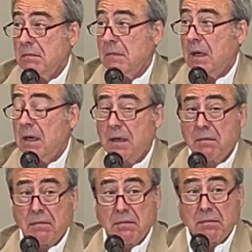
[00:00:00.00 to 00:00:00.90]
I
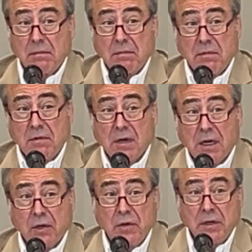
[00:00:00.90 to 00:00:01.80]
thought
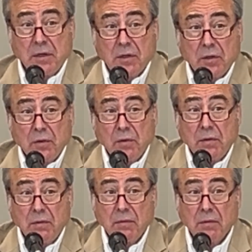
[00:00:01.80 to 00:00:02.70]
it could include
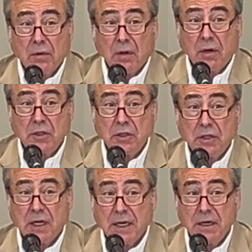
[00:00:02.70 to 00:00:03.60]
larger
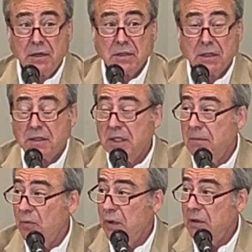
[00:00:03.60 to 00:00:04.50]
tires on
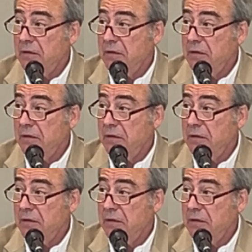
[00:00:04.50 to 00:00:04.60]
some wheeled